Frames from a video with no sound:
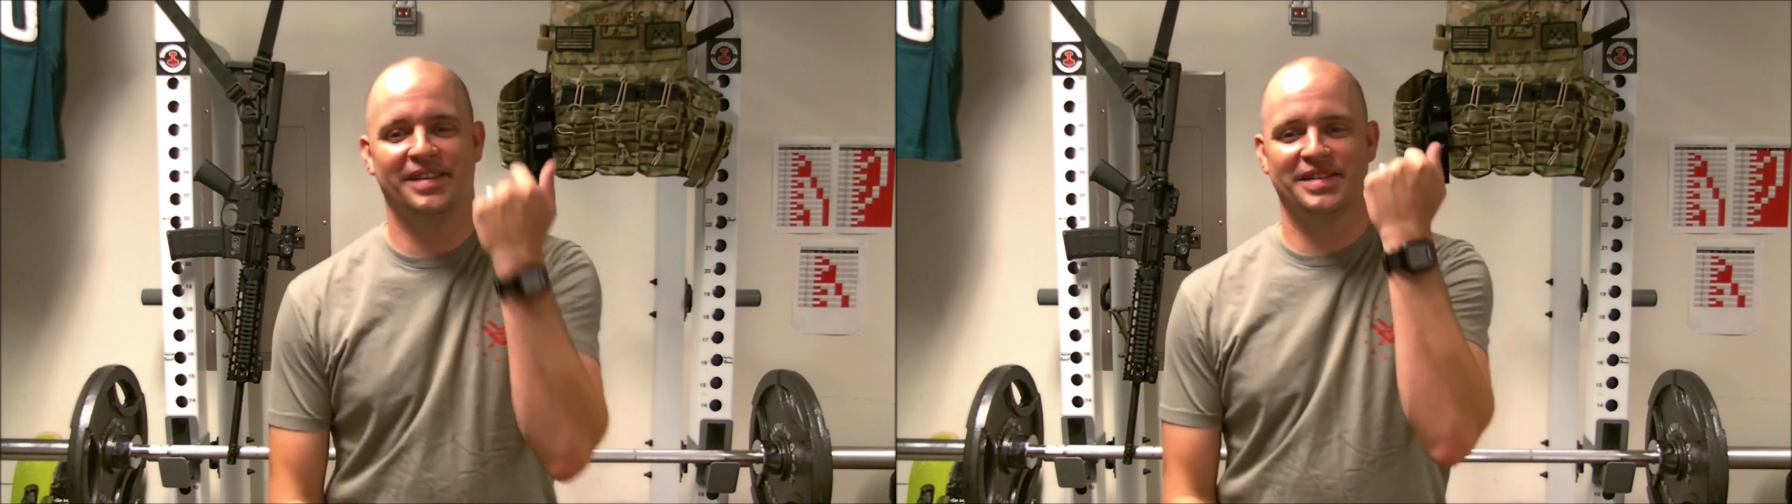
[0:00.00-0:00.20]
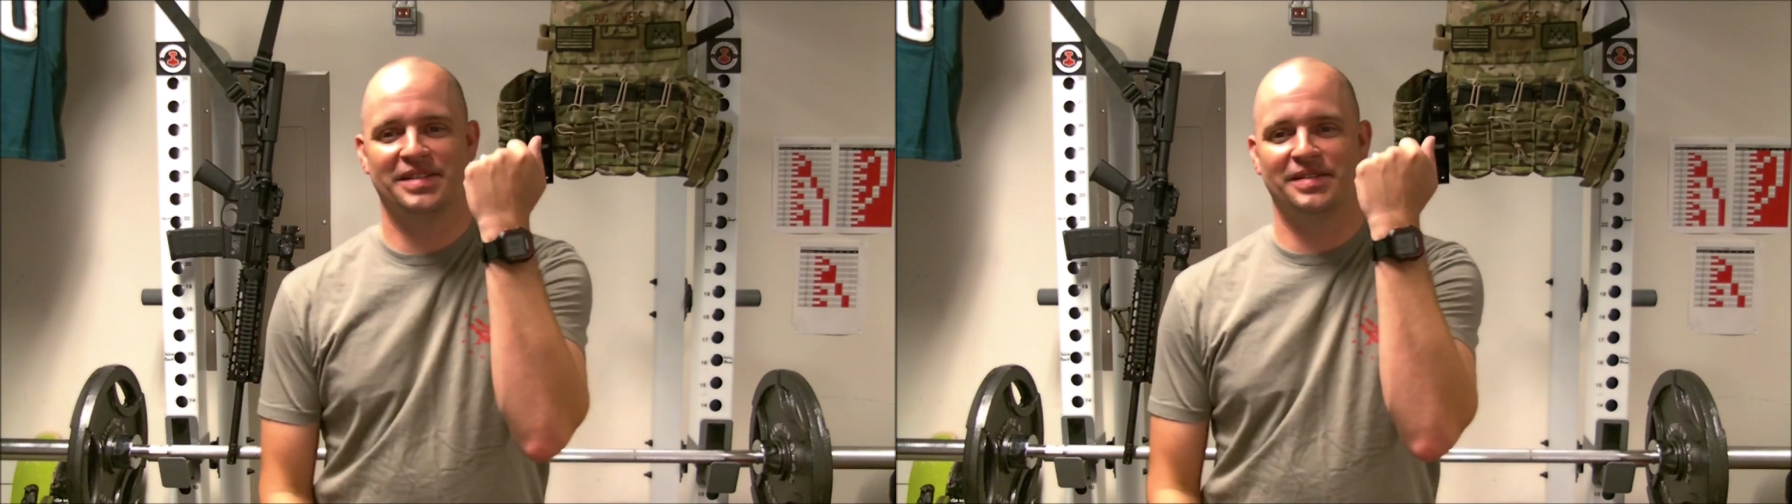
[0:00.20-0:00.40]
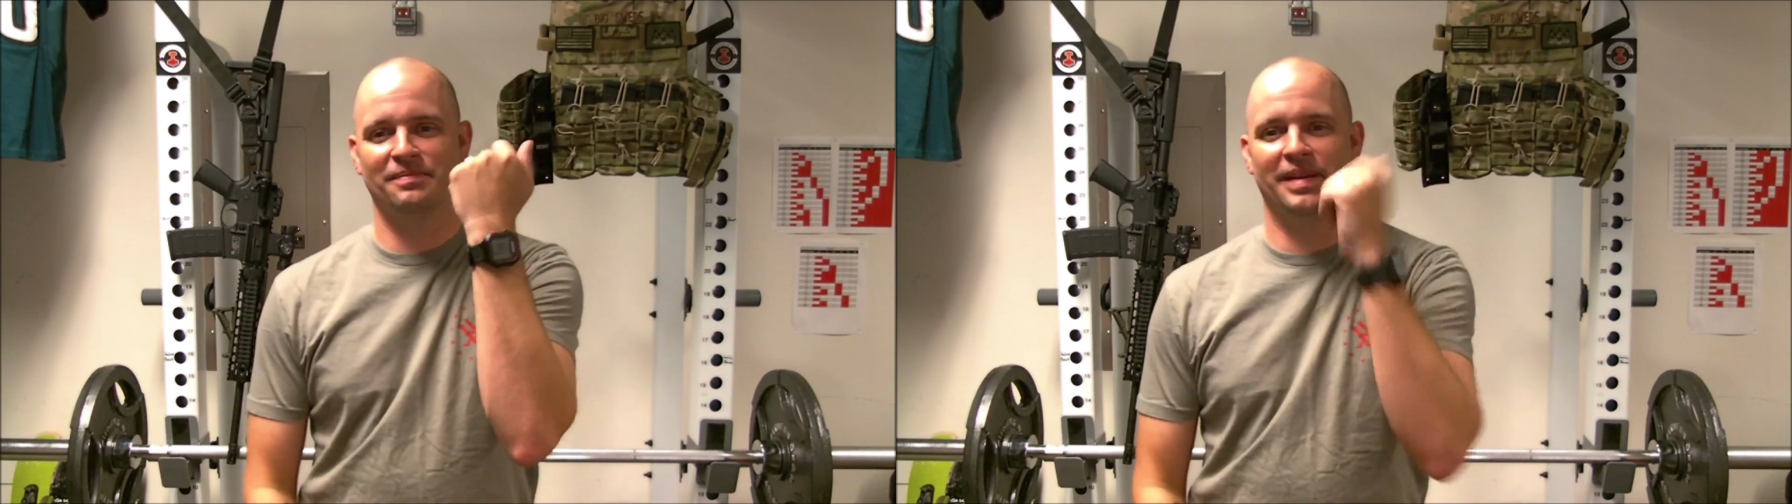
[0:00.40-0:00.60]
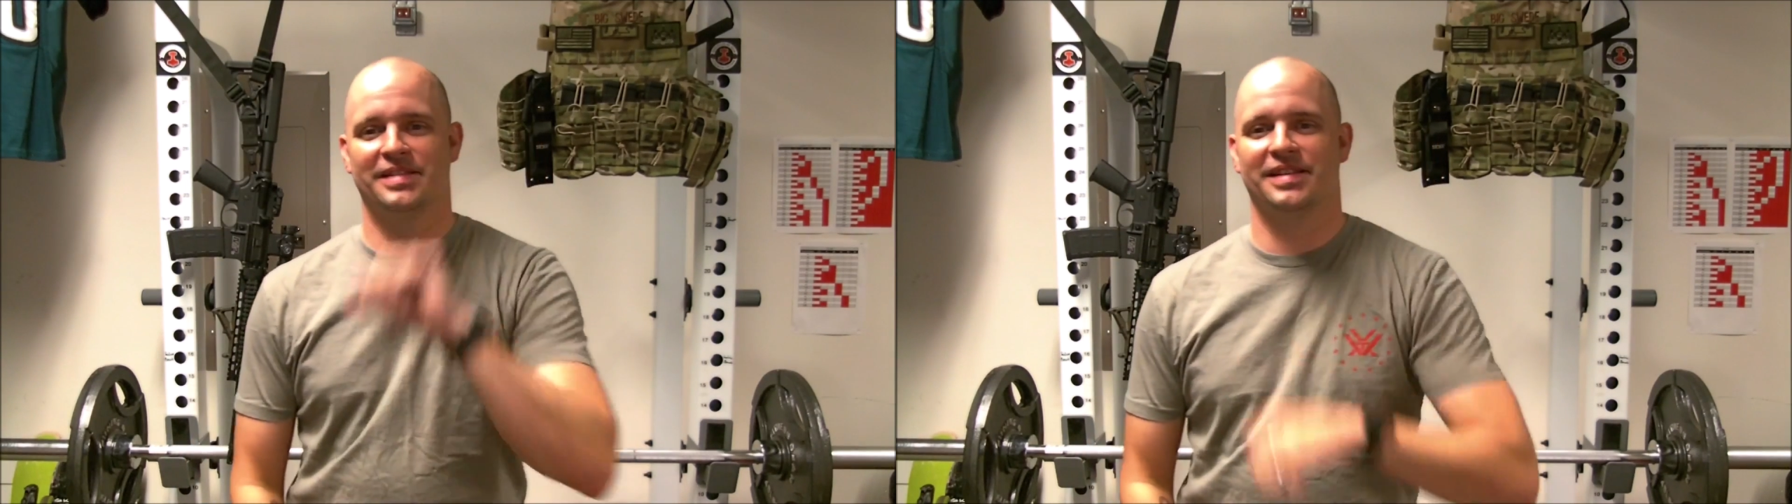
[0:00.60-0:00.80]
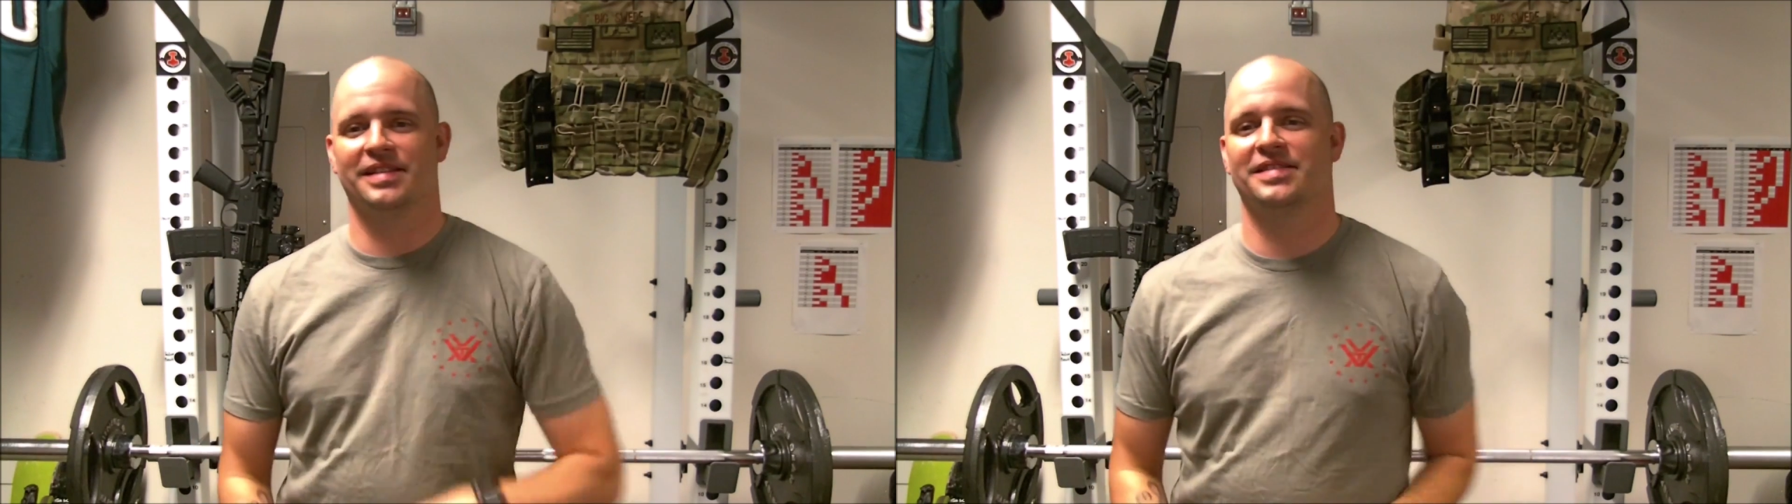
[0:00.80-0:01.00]
this
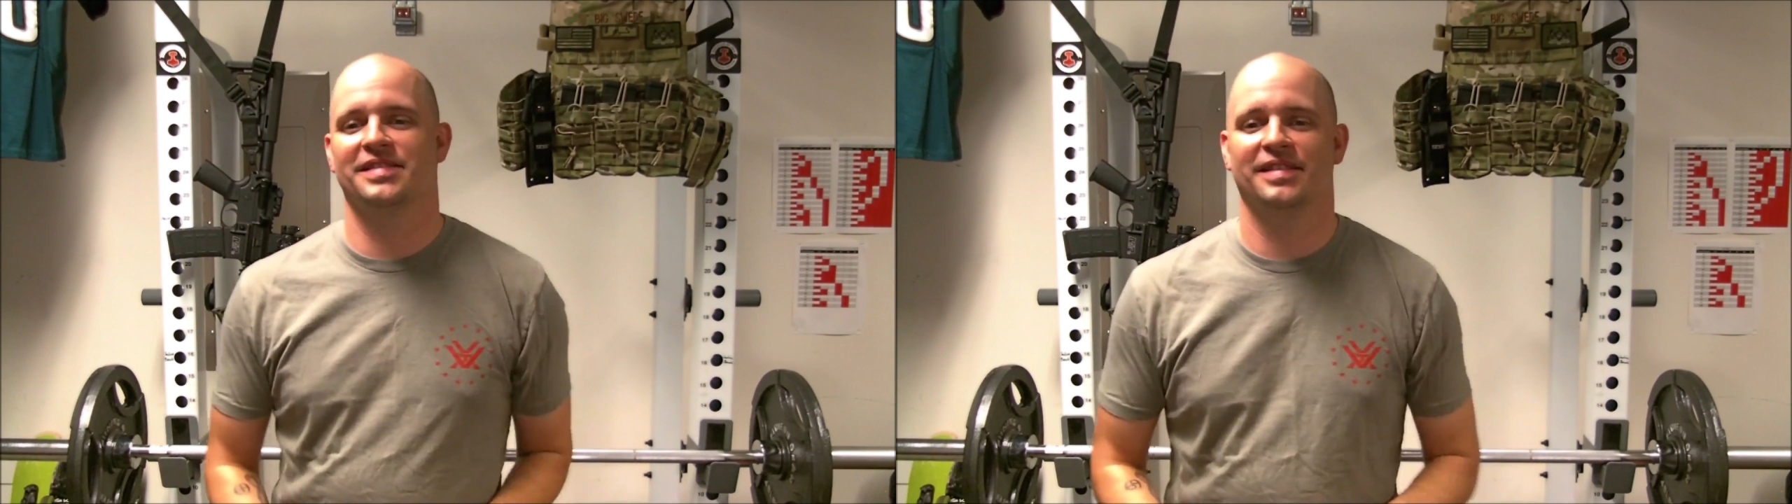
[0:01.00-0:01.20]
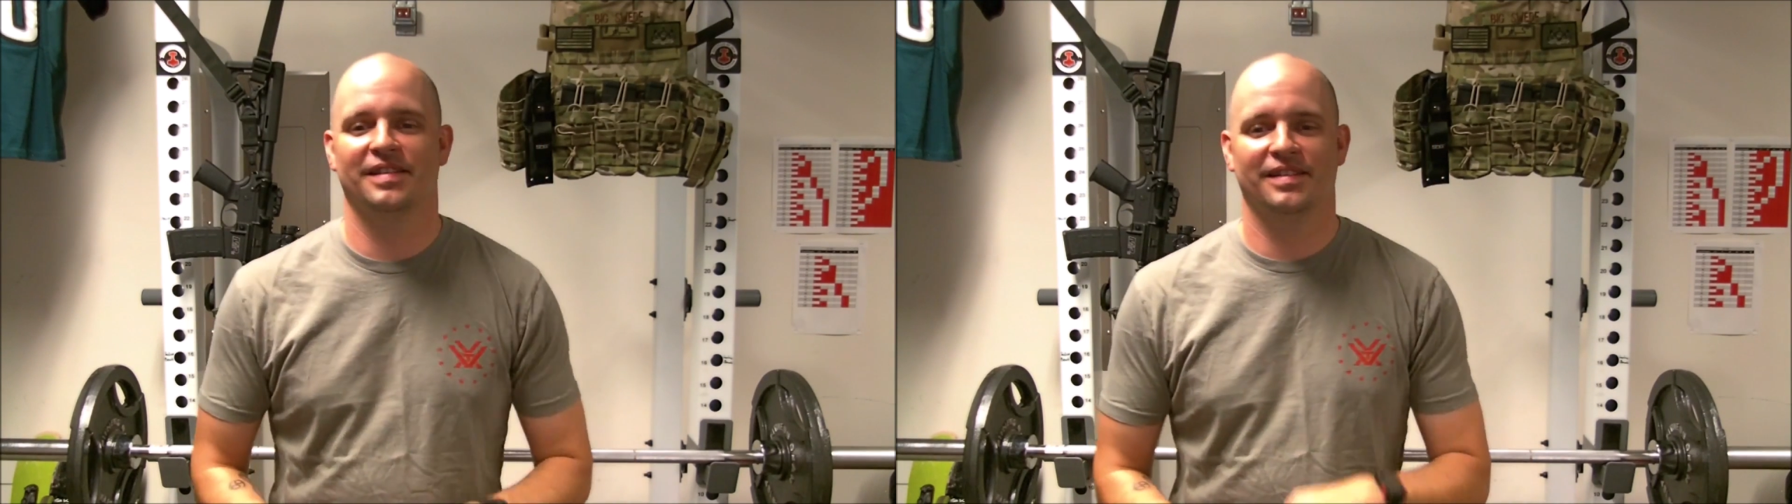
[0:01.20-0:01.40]
makes things